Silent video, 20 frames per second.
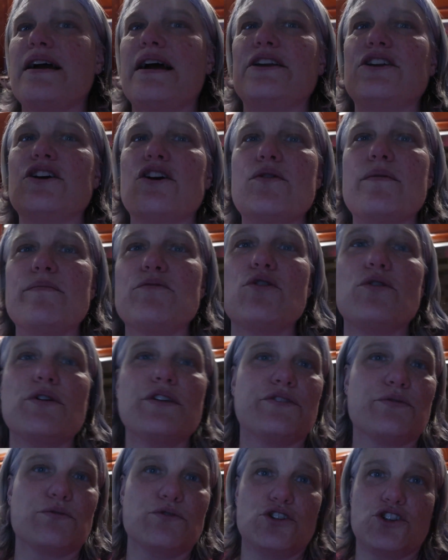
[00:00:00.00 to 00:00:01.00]
know I'm
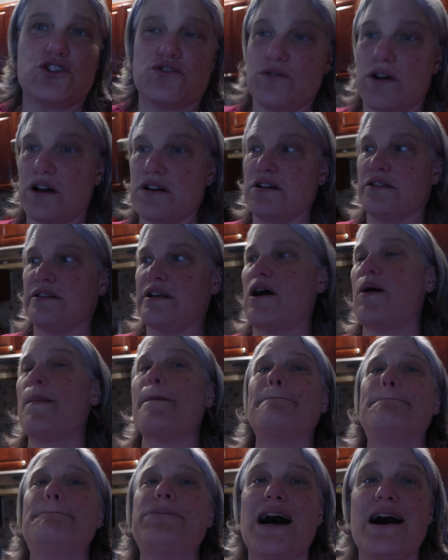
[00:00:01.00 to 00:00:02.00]
going through a struggle
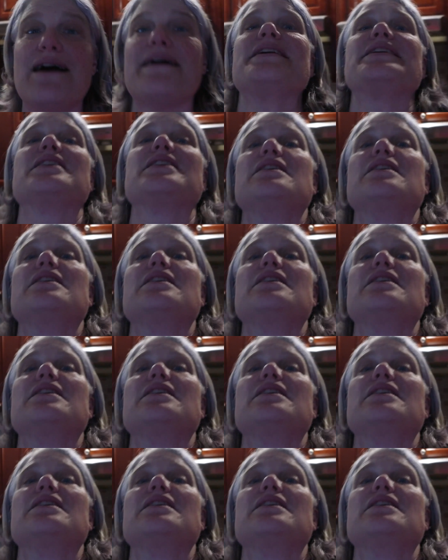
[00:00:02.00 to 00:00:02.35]
now, but